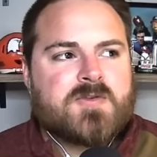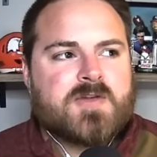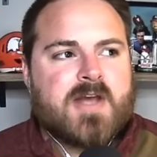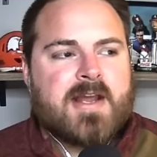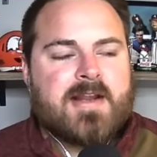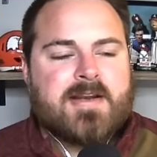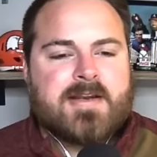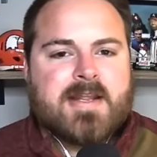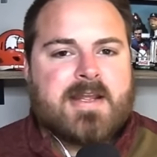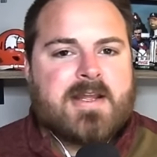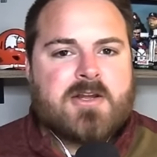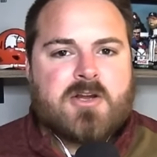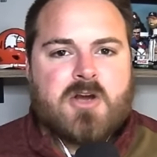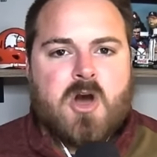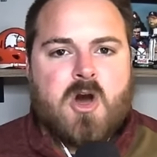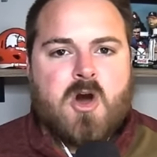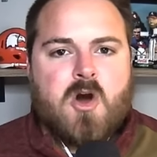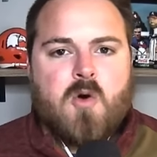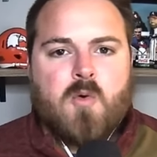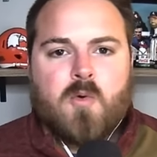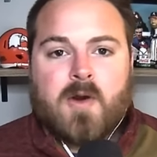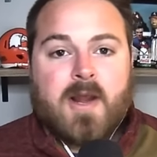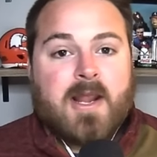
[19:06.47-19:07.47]
say
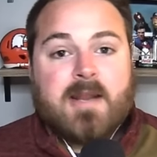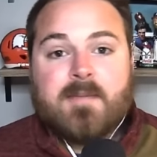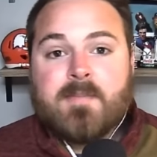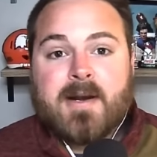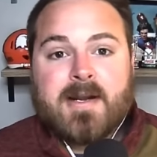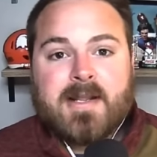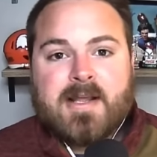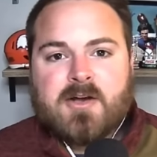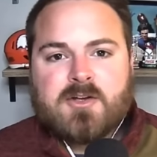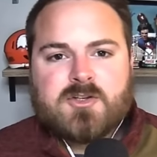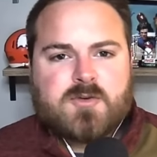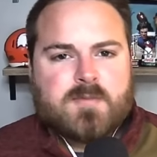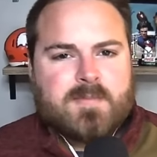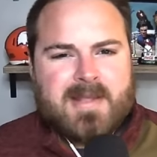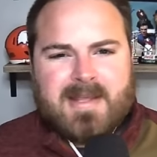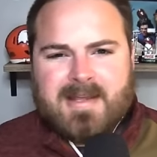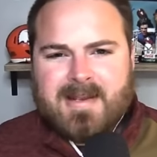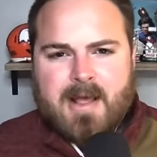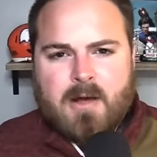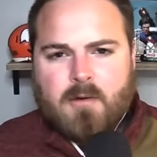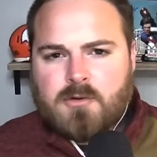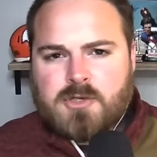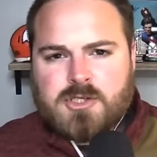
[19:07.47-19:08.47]
Nico or anybody else would
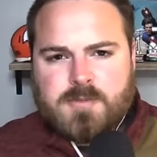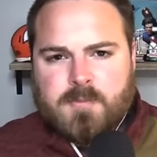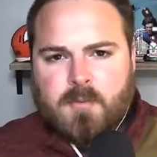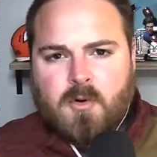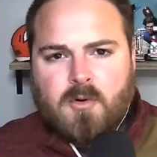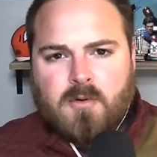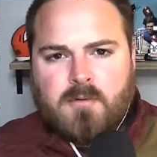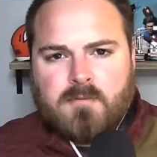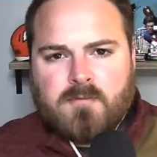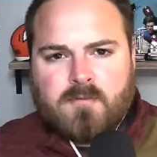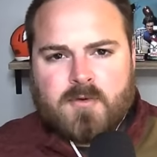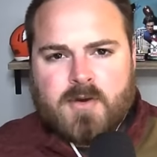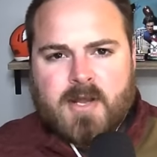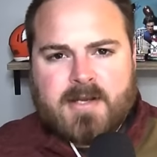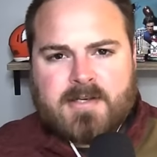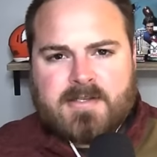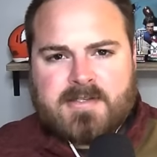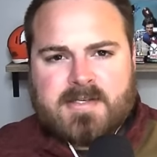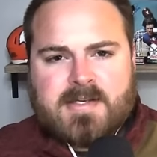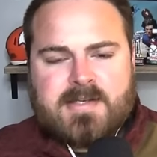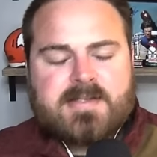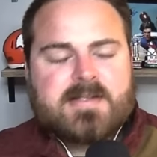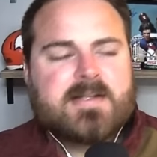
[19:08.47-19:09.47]
be ineligible for
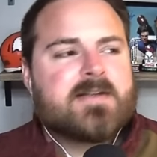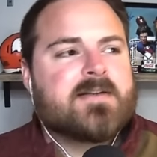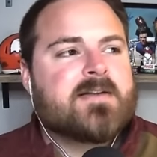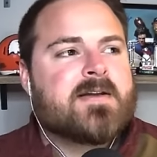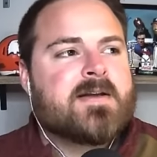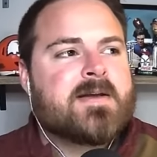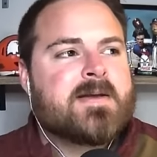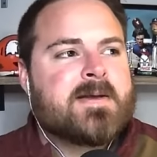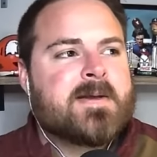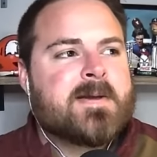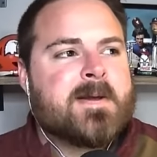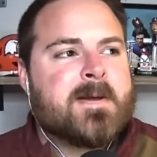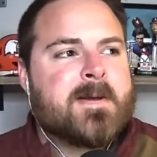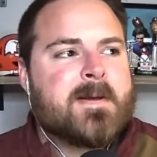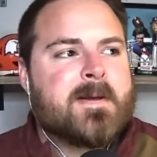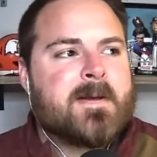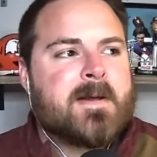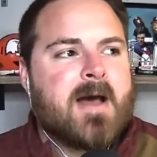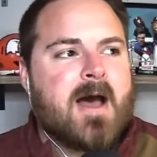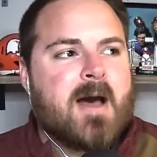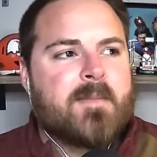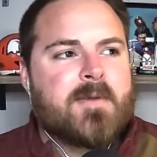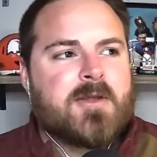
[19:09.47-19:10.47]
next season,
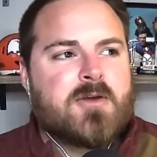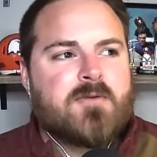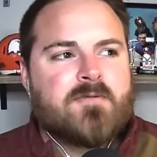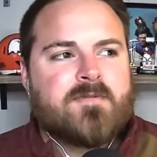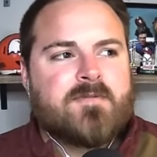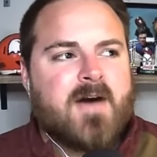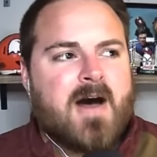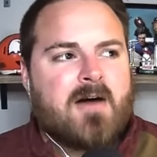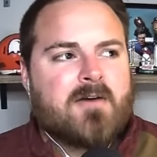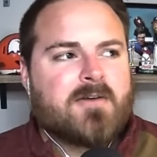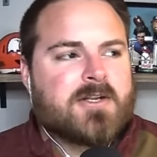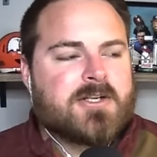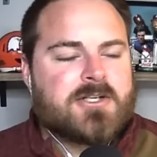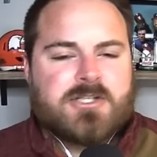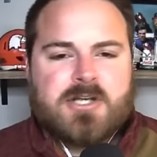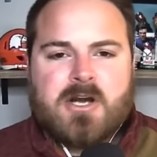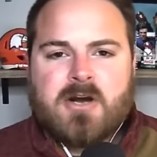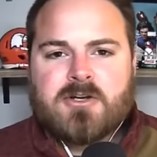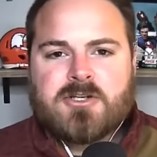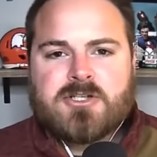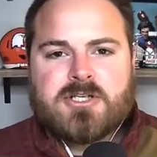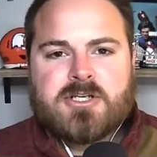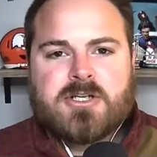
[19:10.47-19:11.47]
I mean, you file an
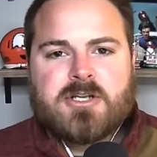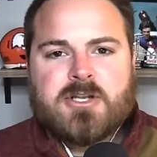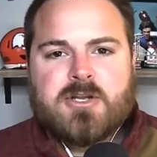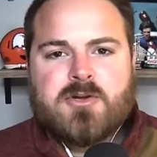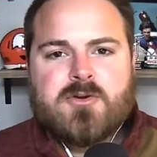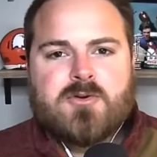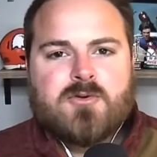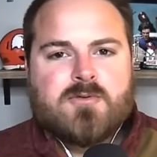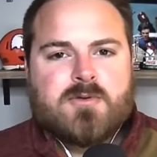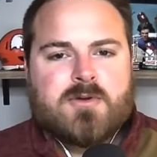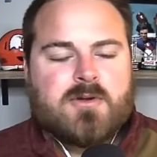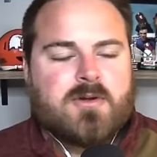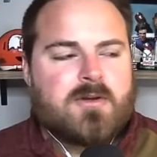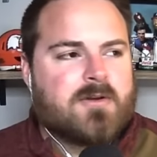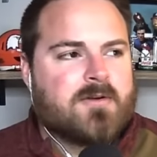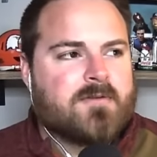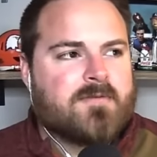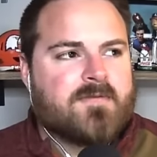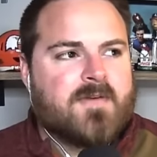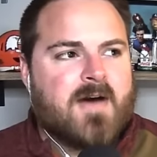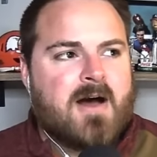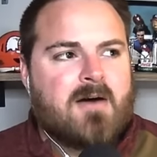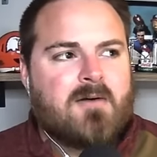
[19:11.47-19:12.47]
injunction,
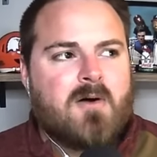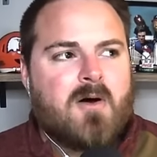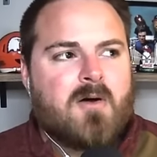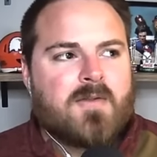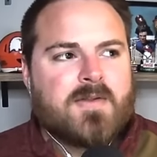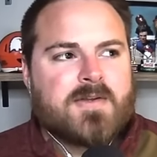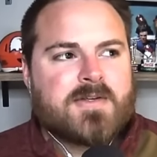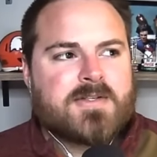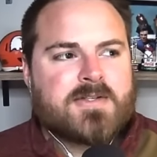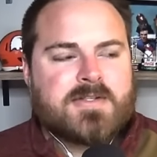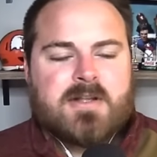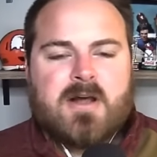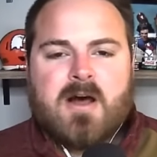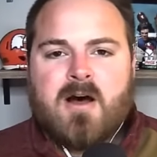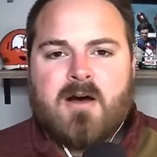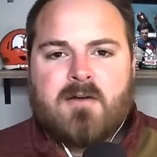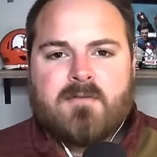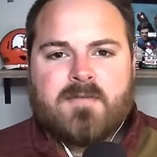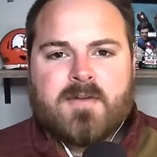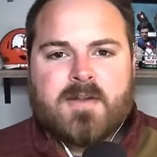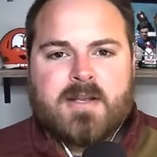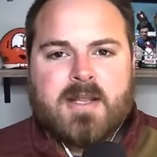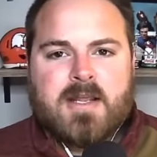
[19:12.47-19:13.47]
you file all this
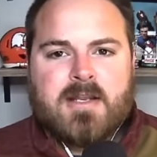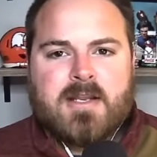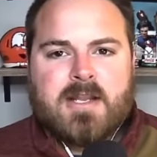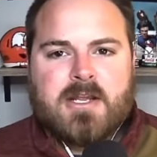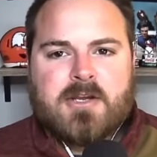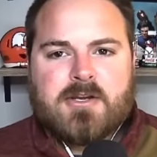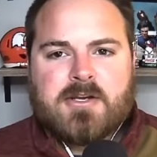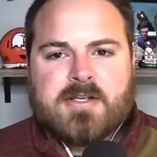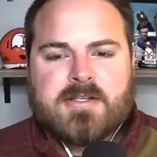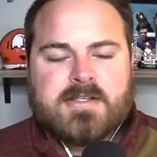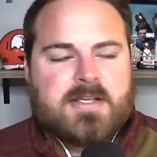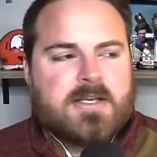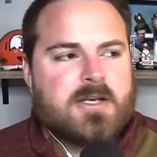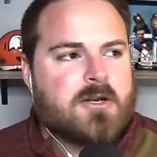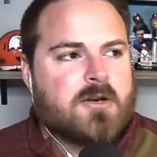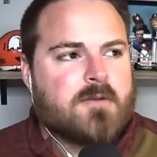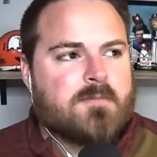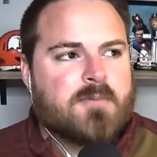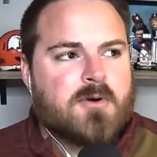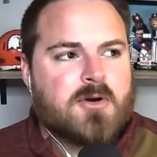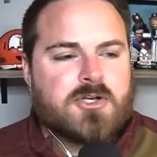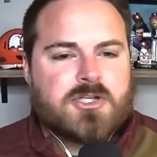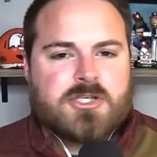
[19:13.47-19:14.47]
stuff and you continue
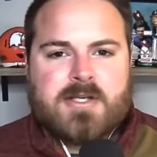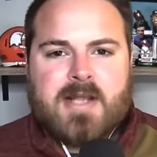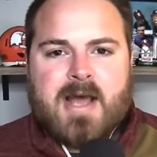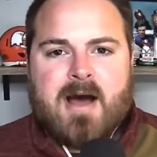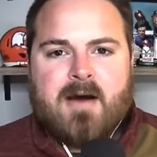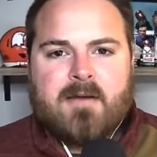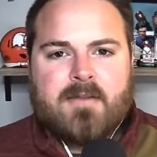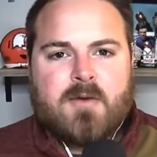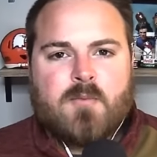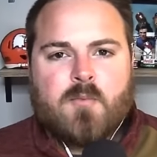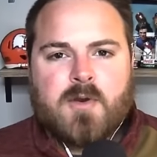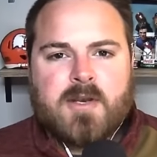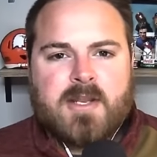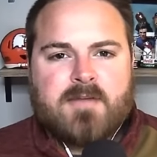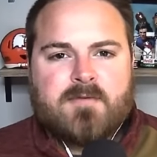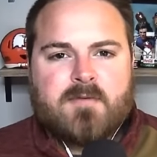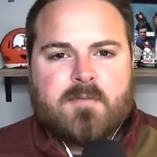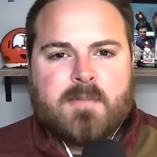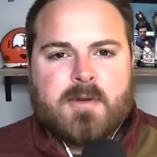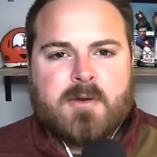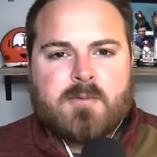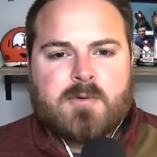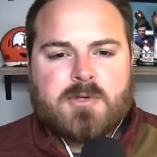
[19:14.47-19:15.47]
to push it out, and that wouldn't
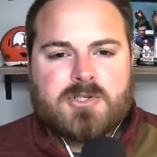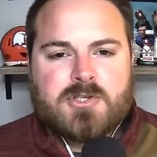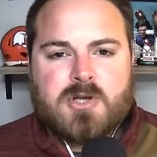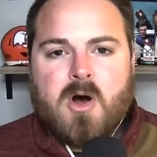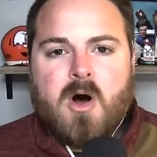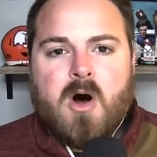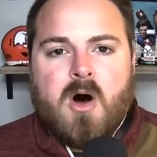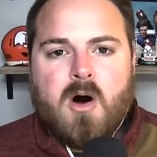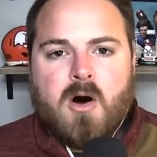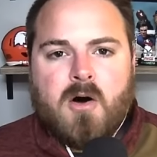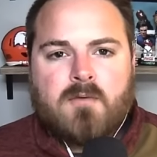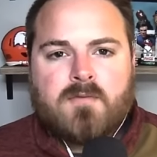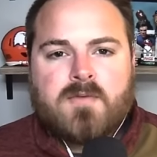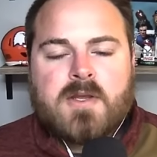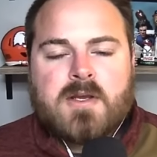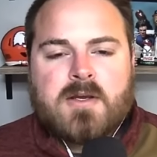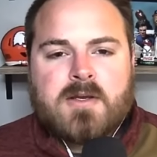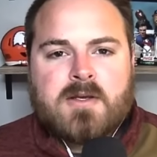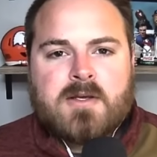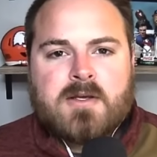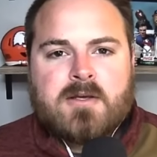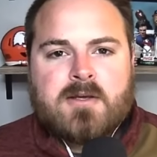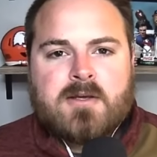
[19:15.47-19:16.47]
even be resolved
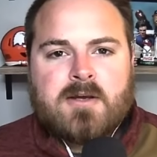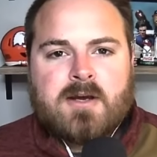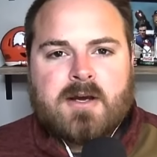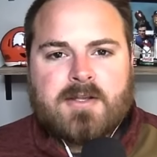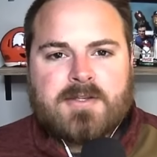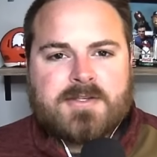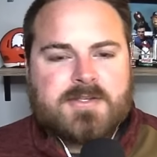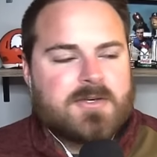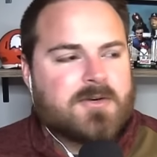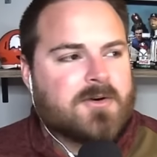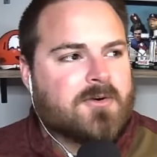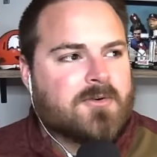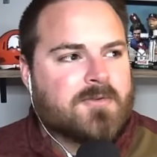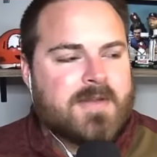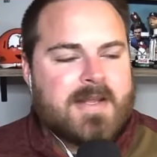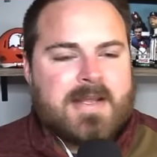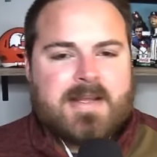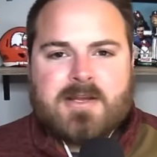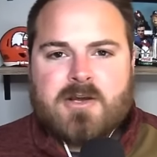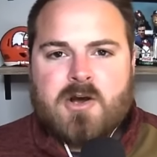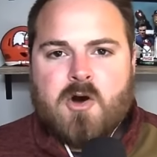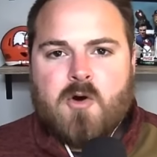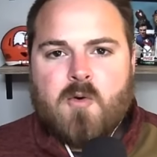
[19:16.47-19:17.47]
until
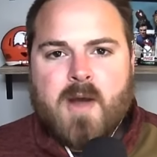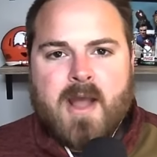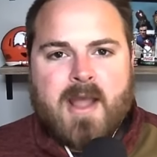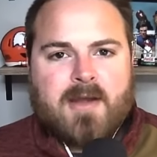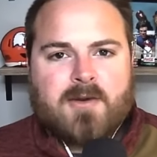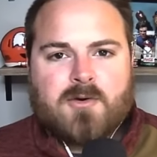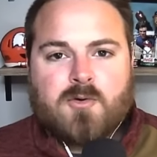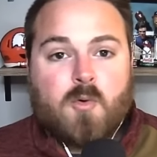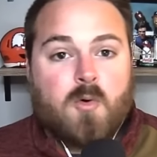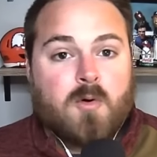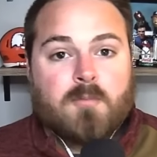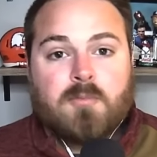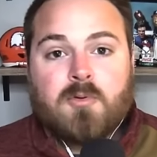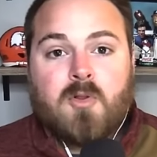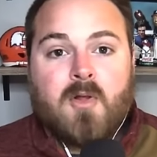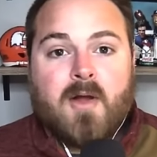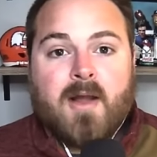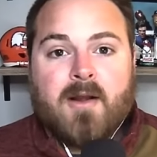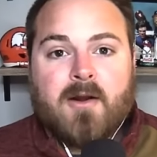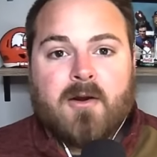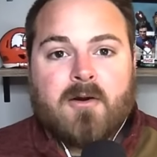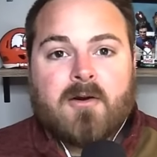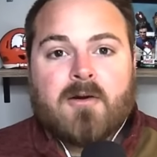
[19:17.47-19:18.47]
Nico and or
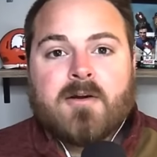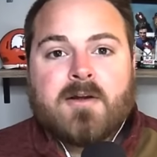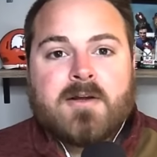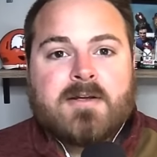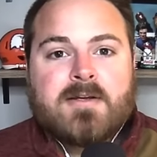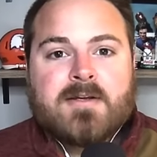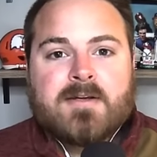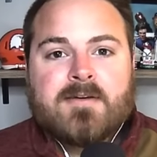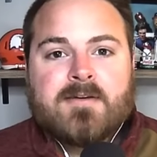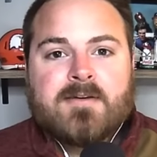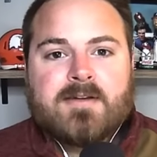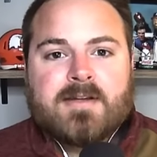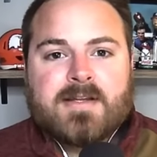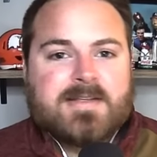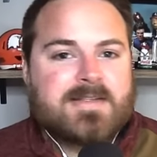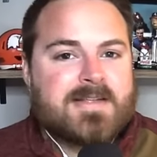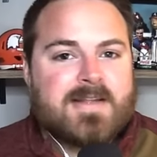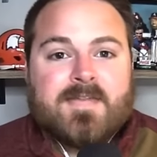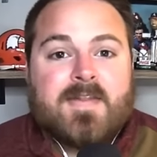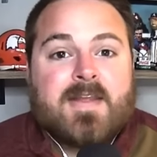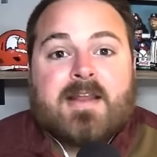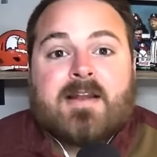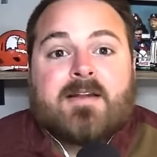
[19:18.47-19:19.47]
player
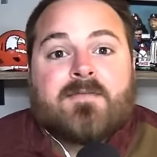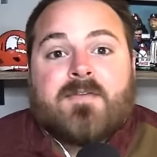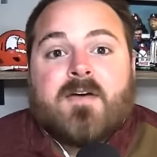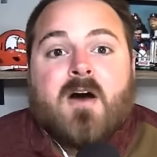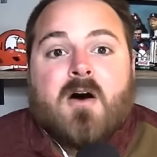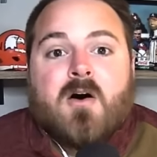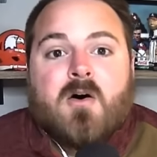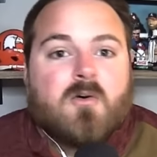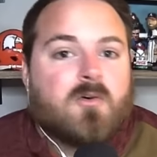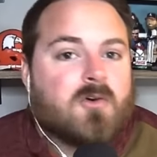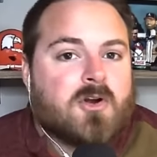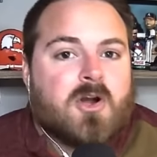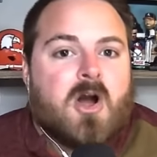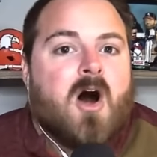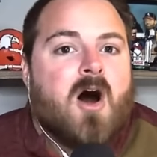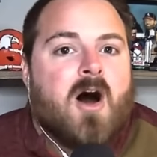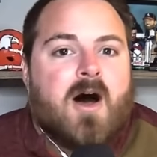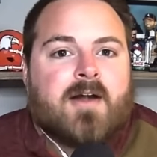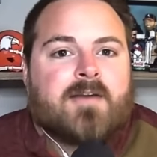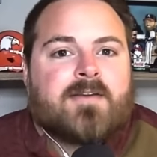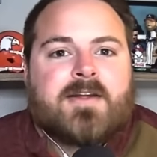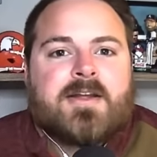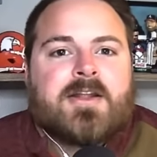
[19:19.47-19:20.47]
is in the NFL or gone.